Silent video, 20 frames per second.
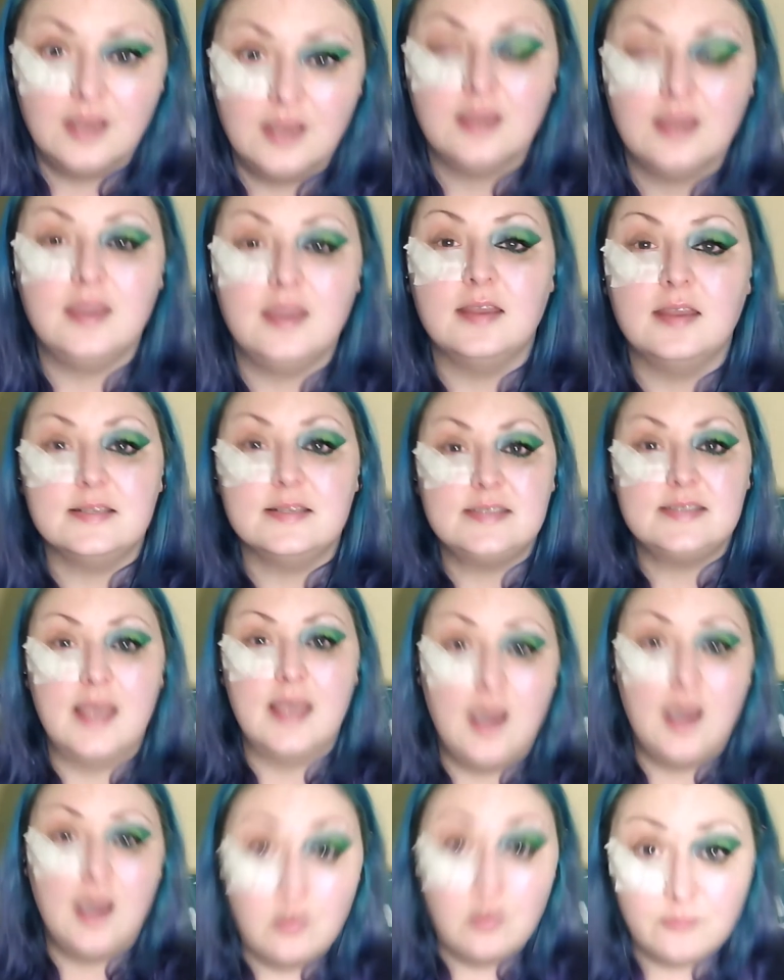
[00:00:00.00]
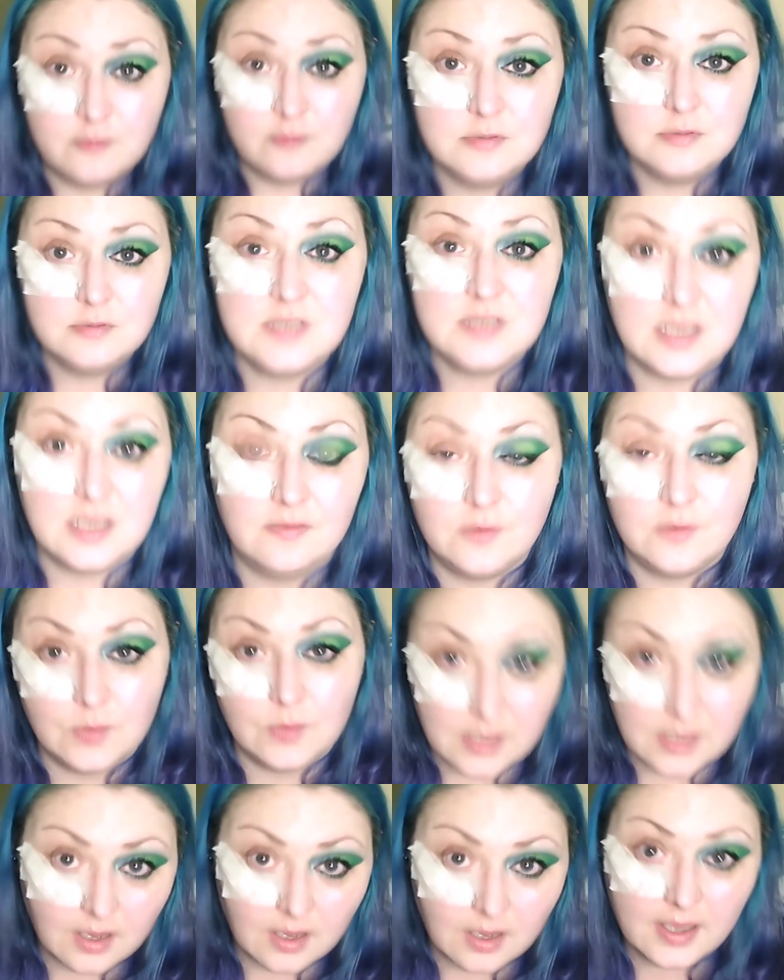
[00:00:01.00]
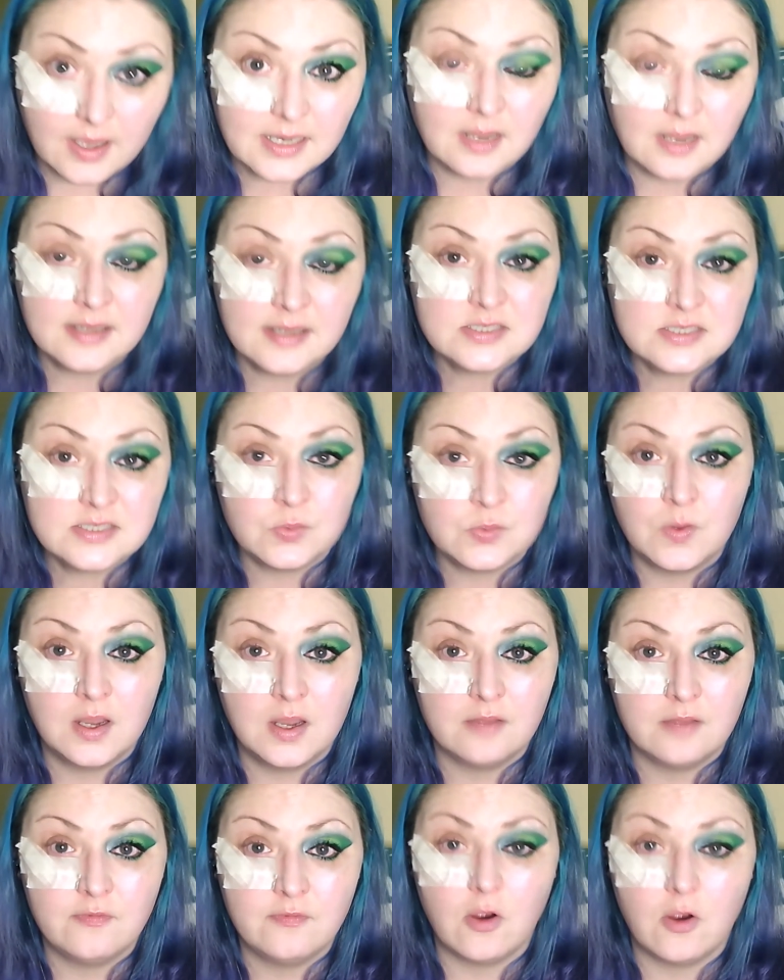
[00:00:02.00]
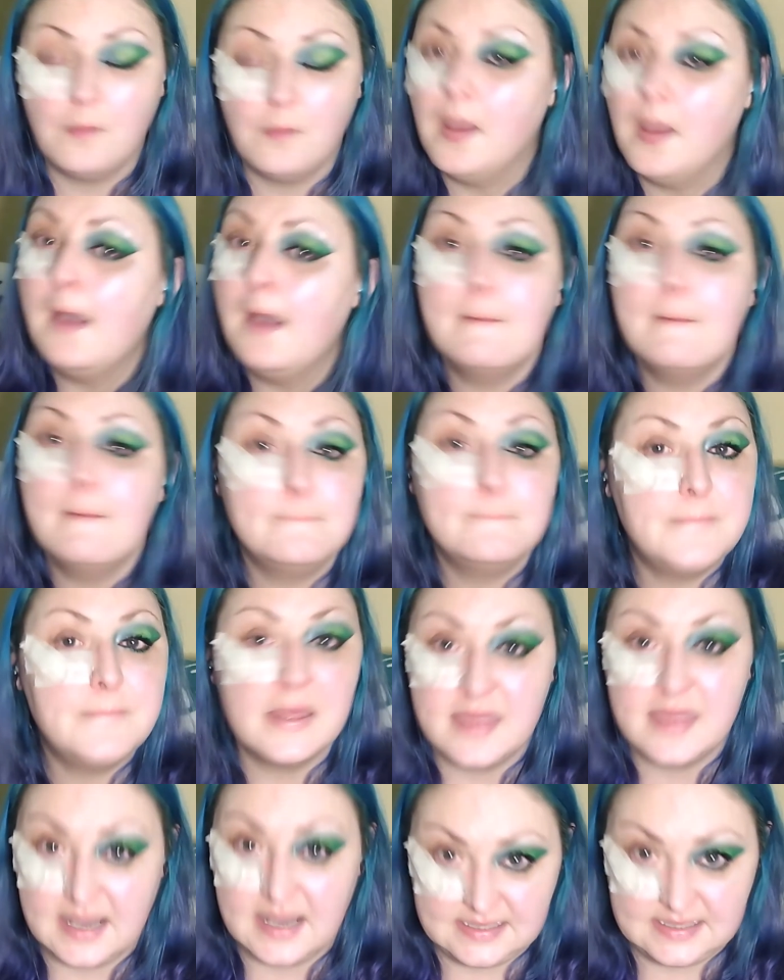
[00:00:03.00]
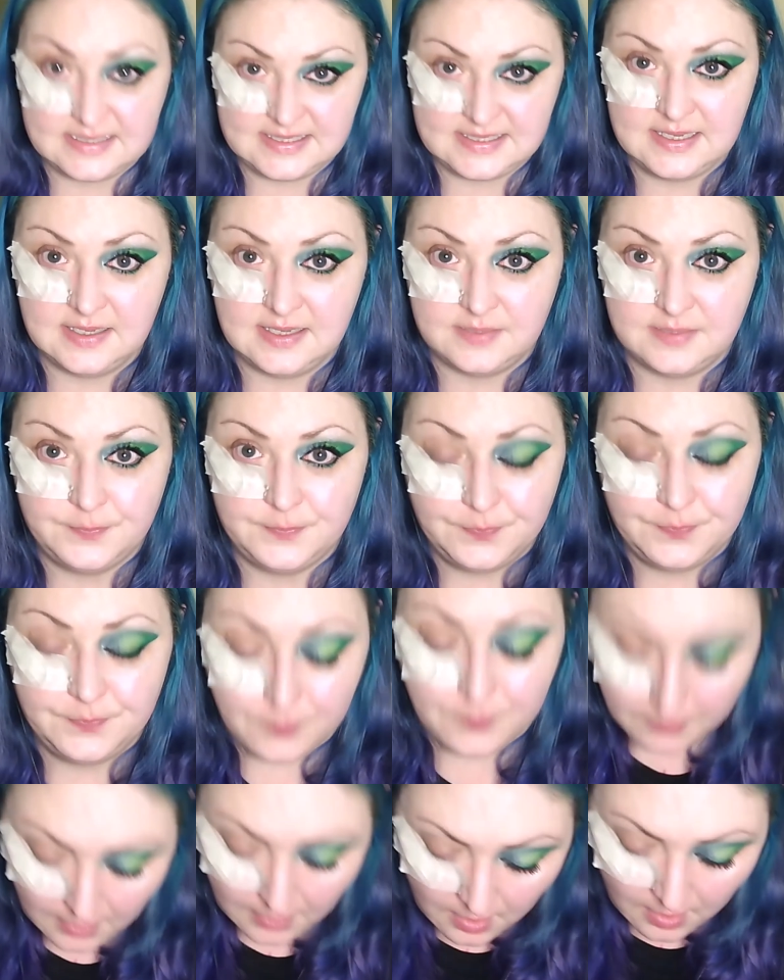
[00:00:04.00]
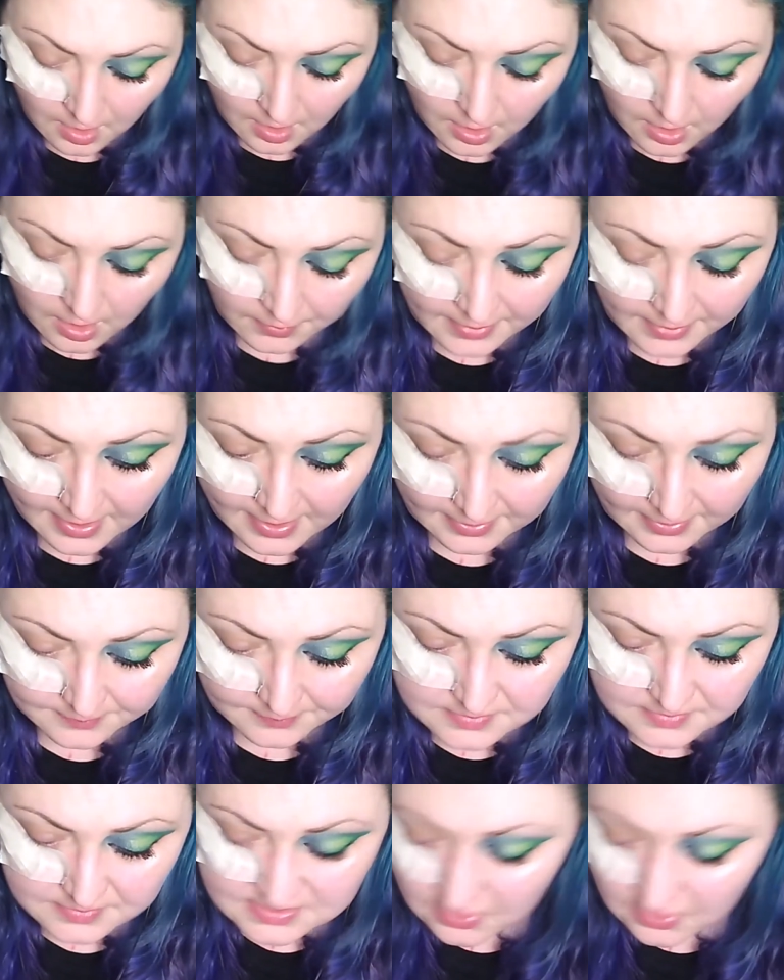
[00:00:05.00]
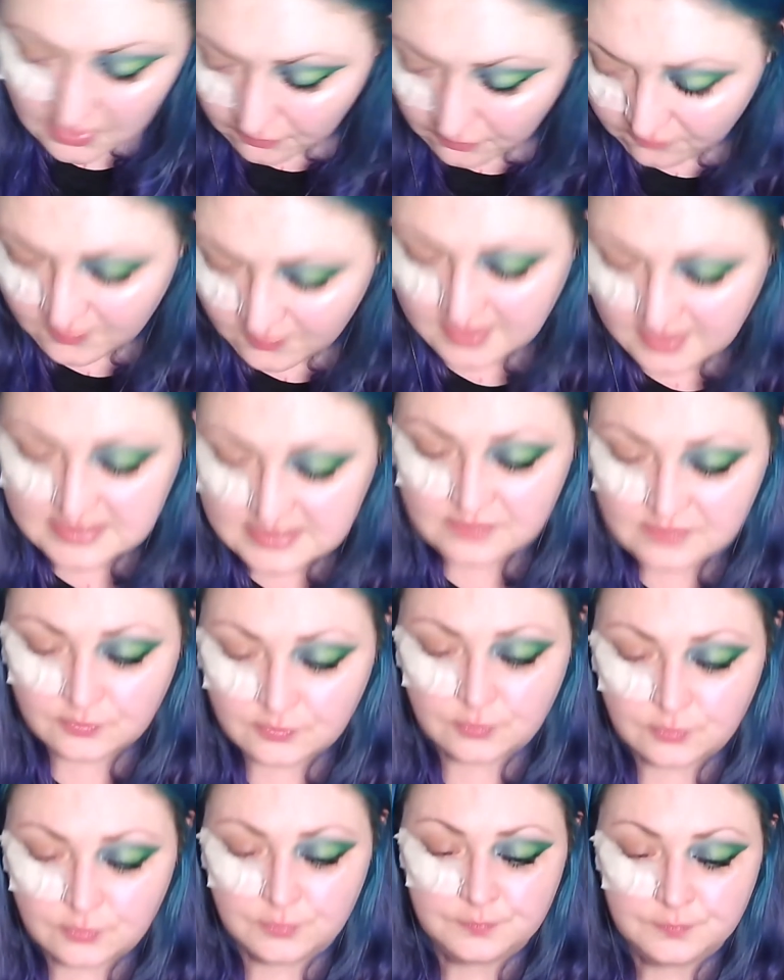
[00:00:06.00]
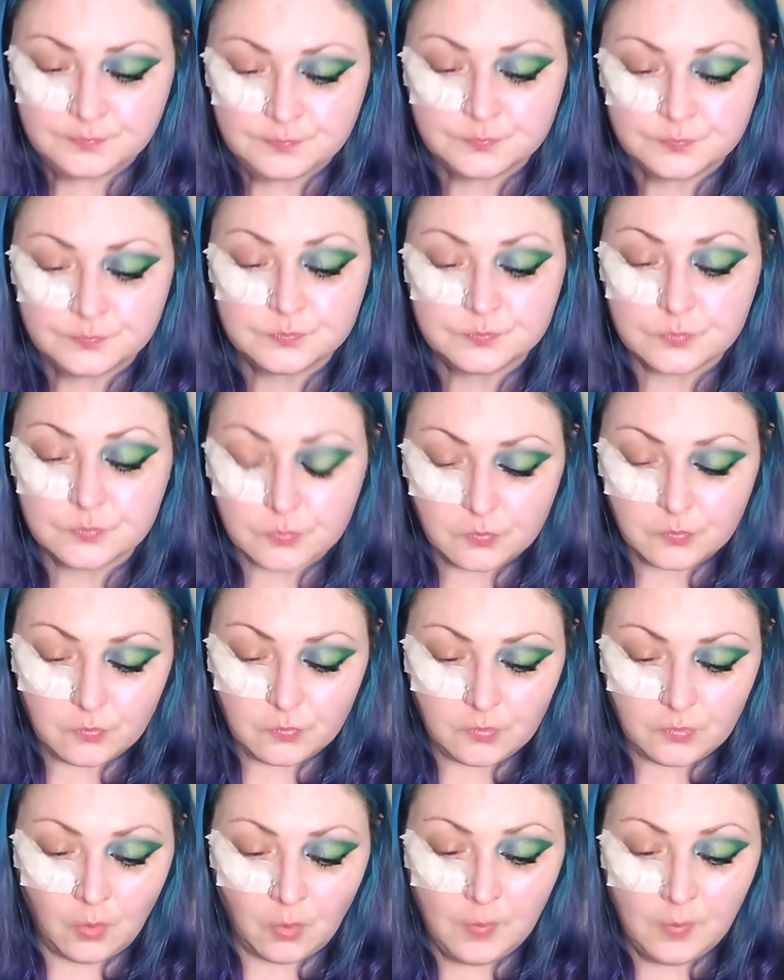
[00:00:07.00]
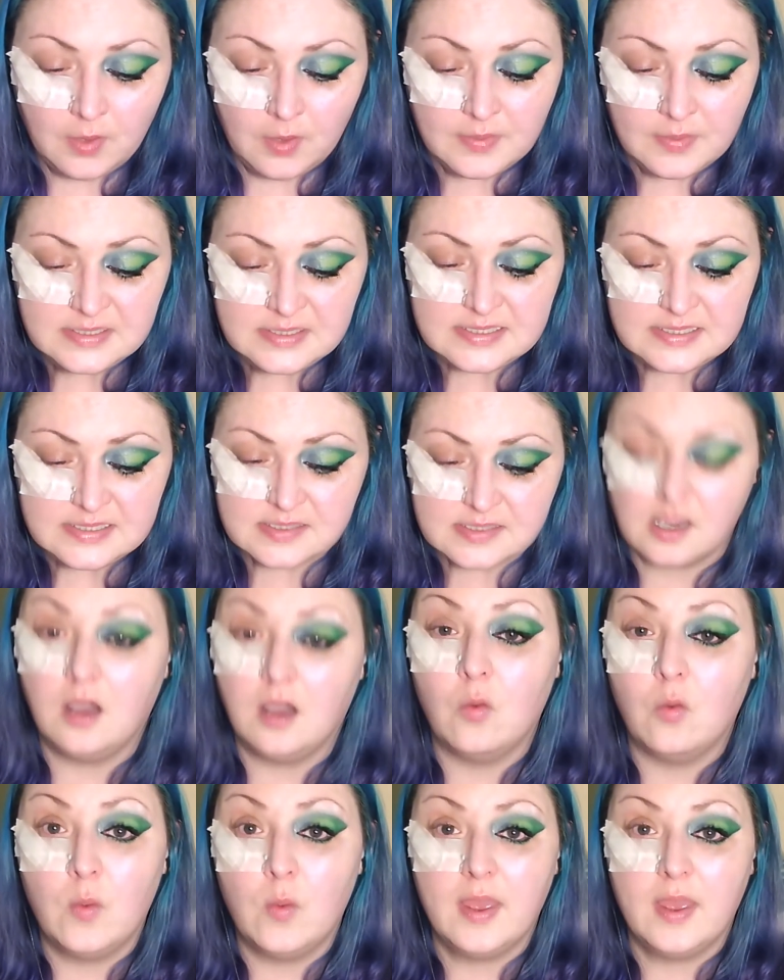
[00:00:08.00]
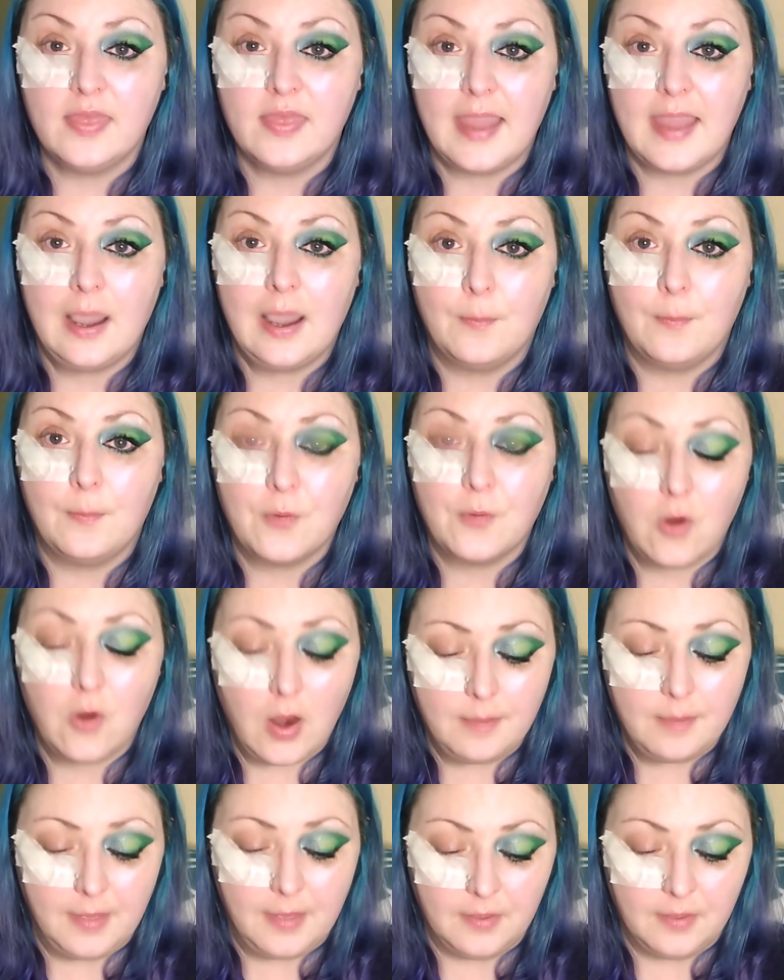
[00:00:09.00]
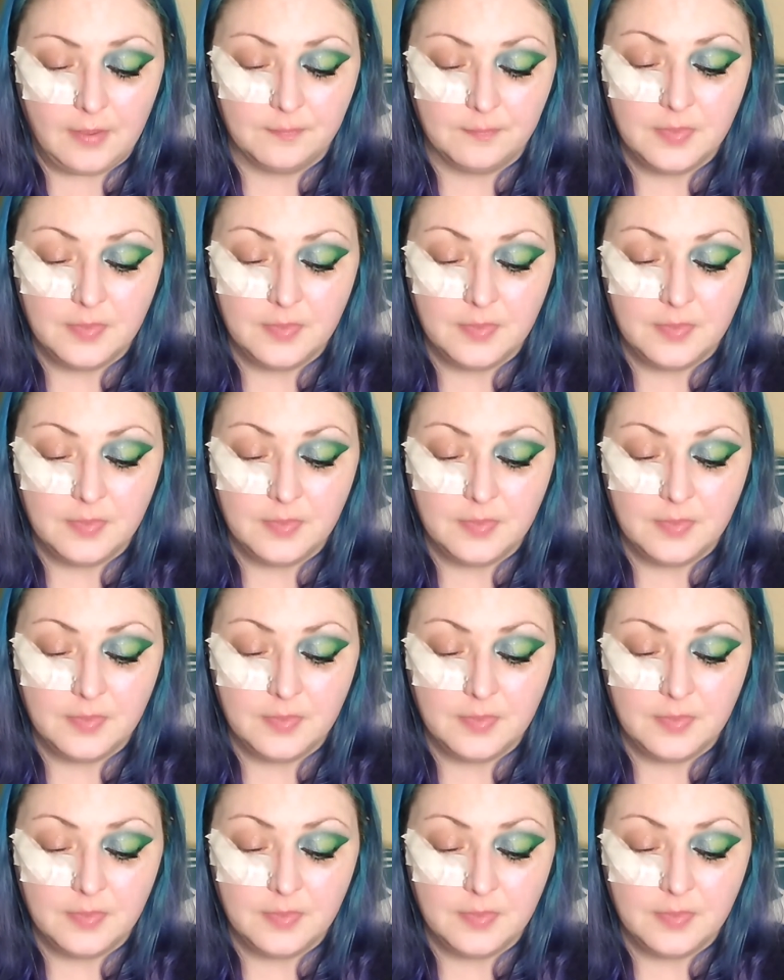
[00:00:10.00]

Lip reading: It's helpful to give you a guideline to work from, but that's it. Okay, so first of all, we're going to start with our primer.